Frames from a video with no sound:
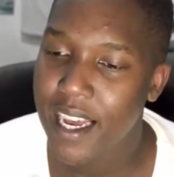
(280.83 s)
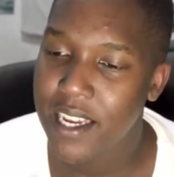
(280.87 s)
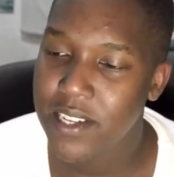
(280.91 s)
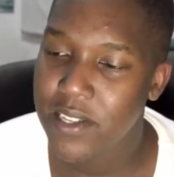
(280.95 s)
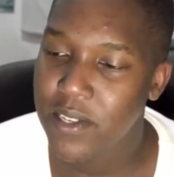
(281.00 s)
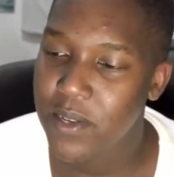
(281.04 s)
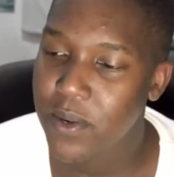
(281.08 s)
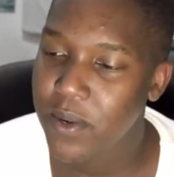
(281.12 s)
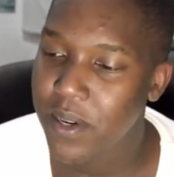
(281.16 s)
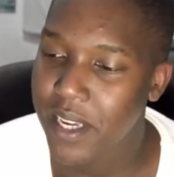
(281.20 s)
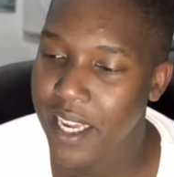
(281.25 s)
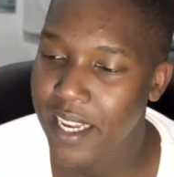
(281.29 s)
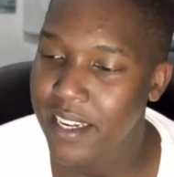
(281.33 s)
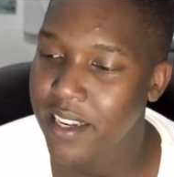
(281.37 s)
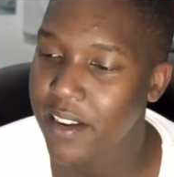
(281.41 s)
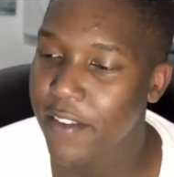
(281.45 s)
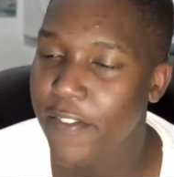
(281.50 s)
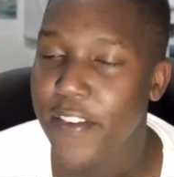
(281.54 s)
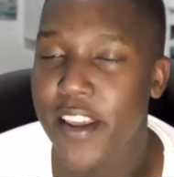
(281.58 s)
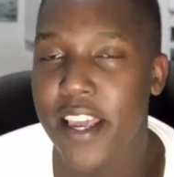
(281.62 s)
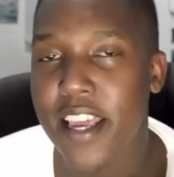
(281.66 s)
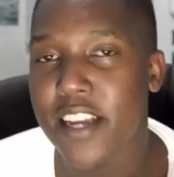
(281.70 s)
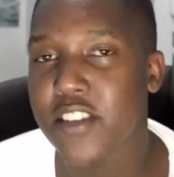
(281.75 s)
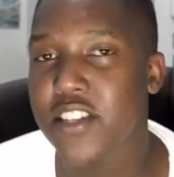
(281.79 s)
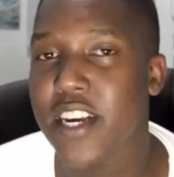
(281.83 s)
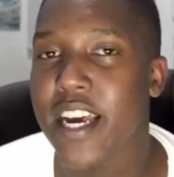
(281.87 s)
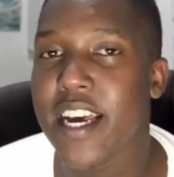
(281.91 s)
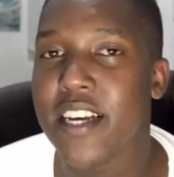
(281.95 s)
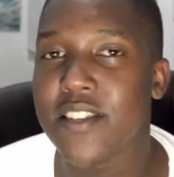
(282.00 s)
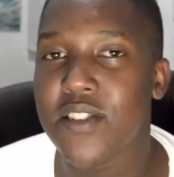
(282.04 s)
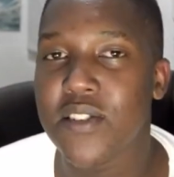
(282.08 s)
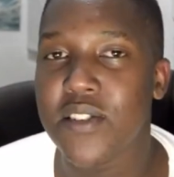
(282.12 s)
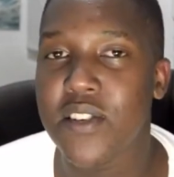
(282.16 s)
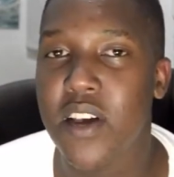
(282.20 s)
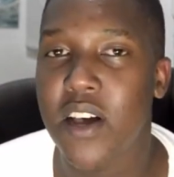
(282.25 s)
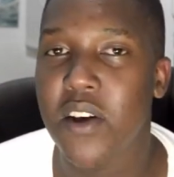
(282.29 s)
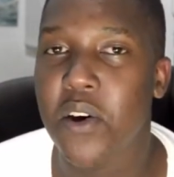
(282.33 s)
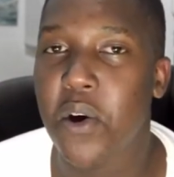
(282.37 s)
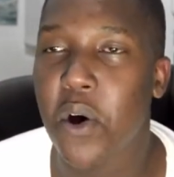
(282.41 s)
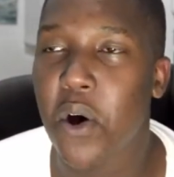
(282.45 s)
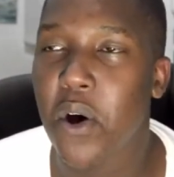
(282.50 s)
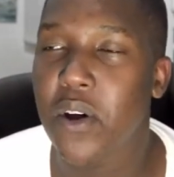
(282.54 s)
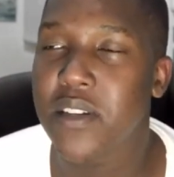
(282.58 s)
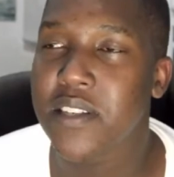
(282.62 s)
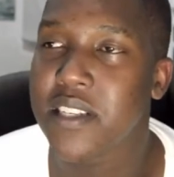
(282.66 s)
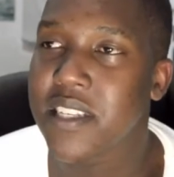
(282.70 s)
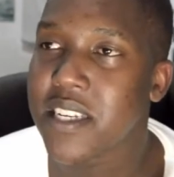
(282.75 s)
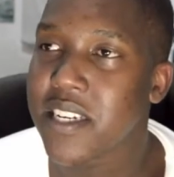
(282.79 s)
So get, if you can get your hands on
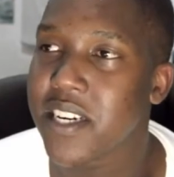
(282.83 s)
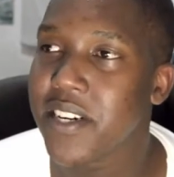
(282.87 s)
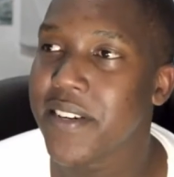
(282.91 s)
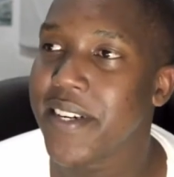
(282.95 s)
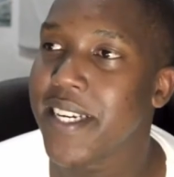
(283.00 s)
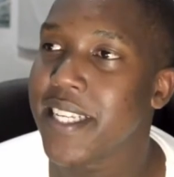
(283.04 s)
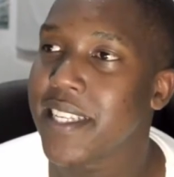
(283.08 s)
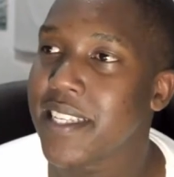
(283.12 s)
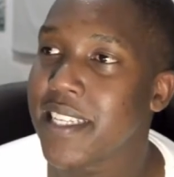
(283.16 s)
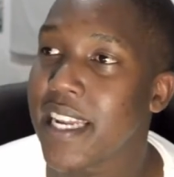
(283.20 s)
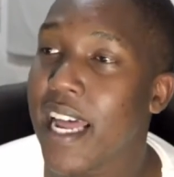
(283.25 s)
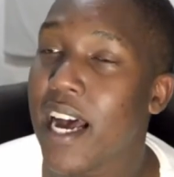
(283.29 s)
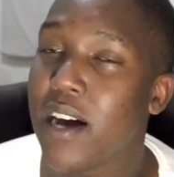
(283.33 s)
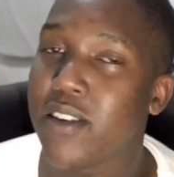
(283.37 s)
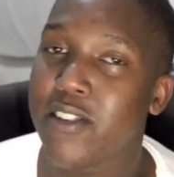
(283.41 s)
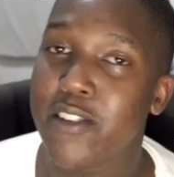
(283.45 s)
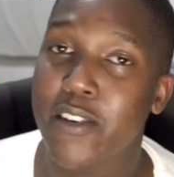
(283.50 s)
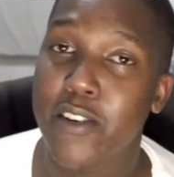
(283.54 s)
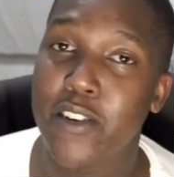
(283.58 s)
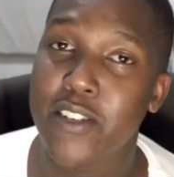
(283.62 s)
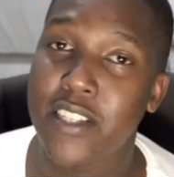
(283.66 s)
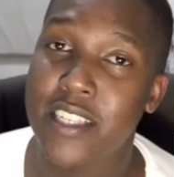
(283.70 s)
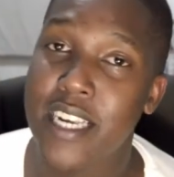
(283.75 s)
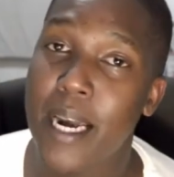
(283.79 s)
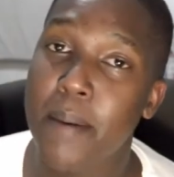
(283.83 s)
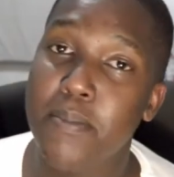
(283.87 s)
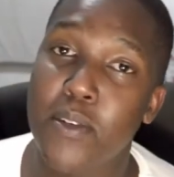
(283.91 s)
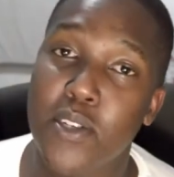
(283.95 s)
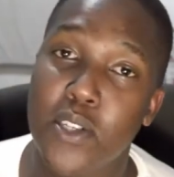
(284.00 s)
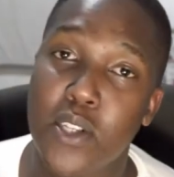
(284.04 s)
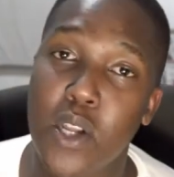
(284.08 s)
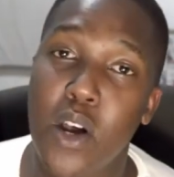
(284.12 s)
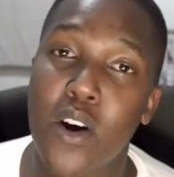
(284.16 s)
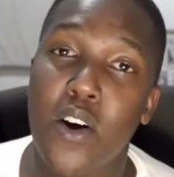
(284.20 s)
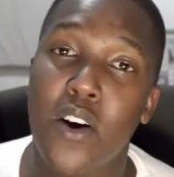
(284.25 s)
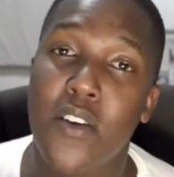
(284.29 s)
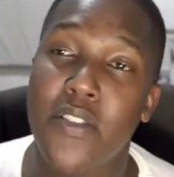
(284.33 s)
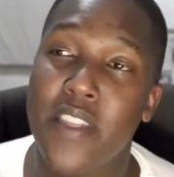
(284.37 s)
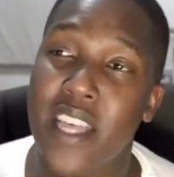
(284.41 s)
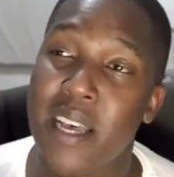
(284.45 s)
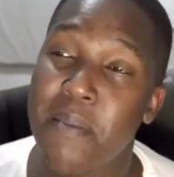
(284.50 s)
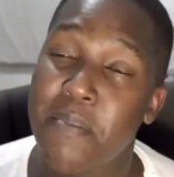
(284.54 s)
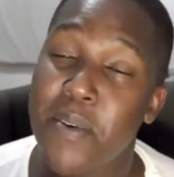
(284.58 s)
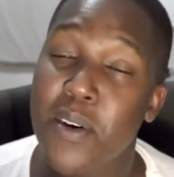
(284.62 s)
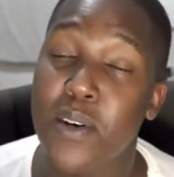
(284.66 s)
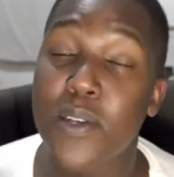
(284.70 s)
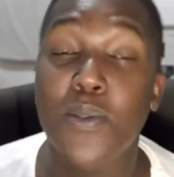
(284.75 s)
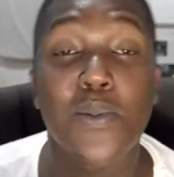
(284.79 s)
alcohol and cigarettes now, it's a good time to stock on
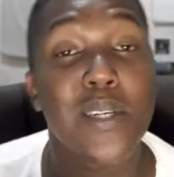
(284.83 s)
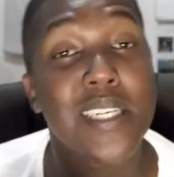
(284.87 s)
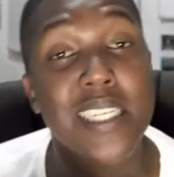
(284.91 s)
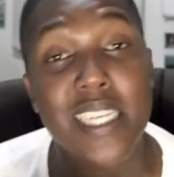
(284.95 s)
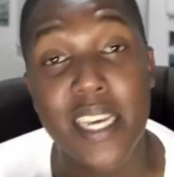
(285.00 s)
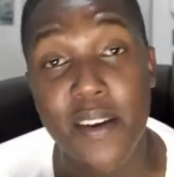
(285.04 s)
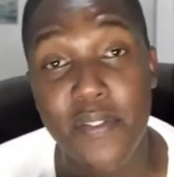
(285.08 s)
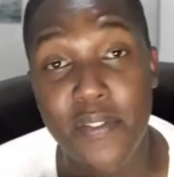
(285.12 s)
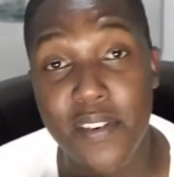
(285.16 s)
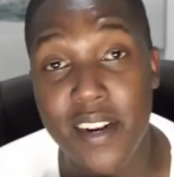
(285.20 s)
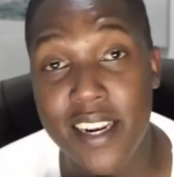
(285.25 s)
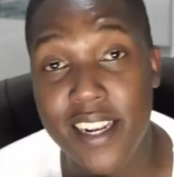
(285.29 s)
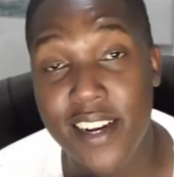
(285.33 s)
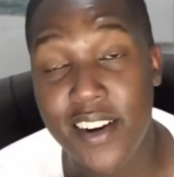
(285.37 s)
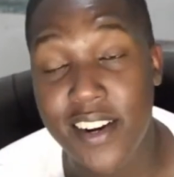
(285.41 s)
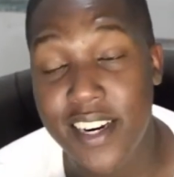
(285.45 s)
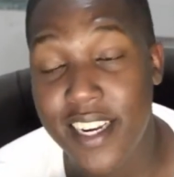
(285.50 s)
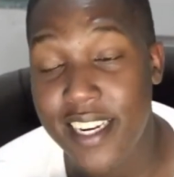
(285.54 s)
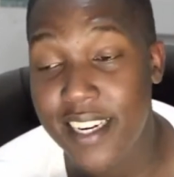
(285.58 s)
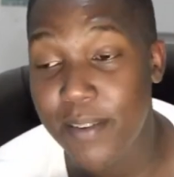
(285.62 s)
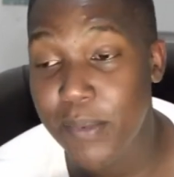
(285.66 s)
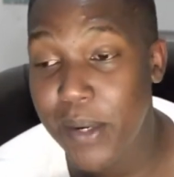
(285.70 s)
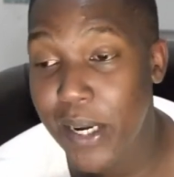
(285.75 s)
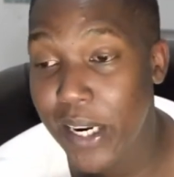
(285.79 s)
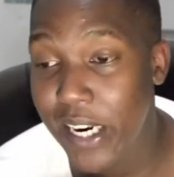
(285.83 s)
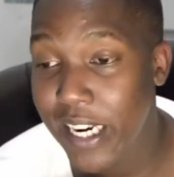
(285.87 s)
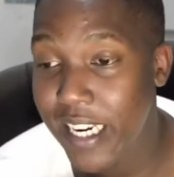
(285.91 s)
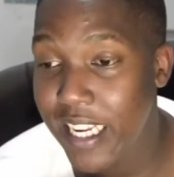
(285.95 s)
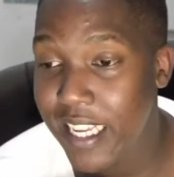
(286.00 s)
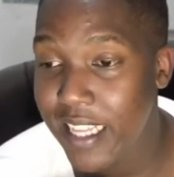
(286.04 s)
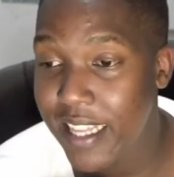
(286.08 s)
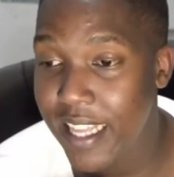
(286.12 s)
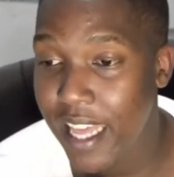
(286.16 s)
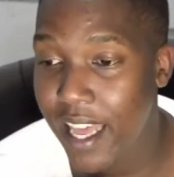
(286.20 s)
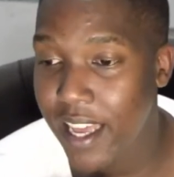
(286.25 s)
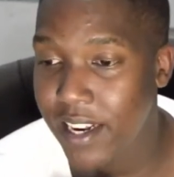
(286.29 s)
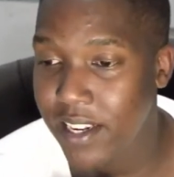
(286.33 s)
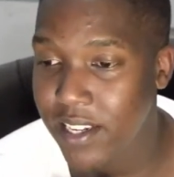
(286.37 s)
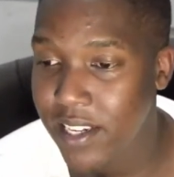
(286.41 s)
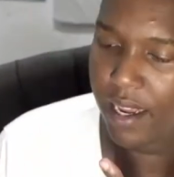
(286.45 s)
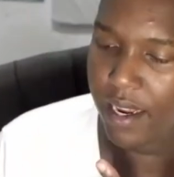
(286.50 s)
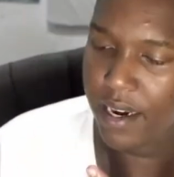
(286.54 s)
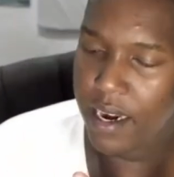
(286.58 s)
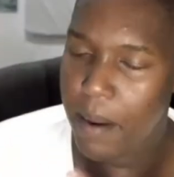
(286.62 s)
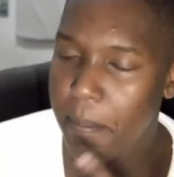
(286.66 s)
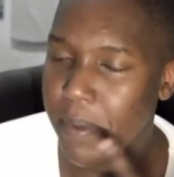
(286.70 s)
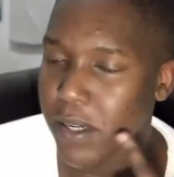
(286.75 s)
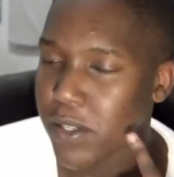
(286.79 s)
that, because we're definitely gonna need that.
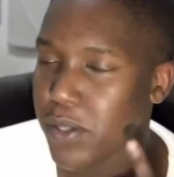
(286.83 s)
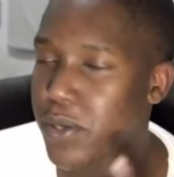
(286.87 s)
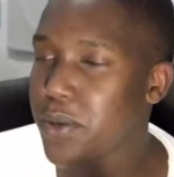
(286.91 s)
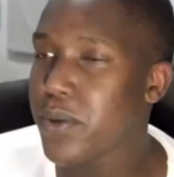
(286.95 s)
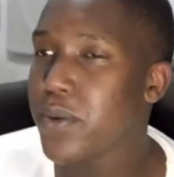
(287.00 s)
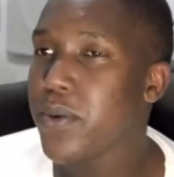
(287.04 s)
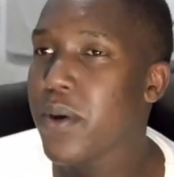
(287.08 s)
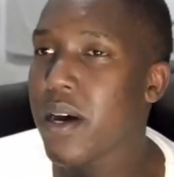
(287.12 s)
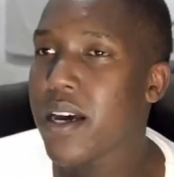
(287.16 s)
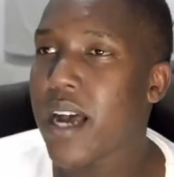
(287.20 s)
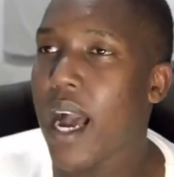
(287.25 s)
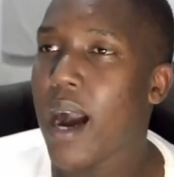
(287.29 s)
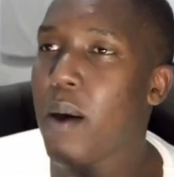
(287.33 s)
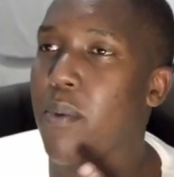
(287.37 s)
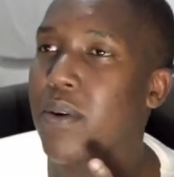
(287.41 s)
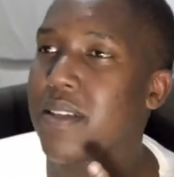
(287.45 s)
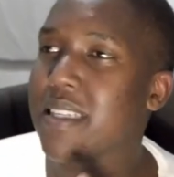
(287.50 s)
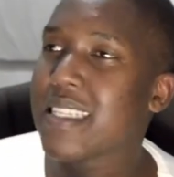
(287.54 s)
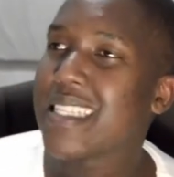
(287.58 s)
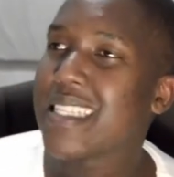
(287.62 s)
Number two, I would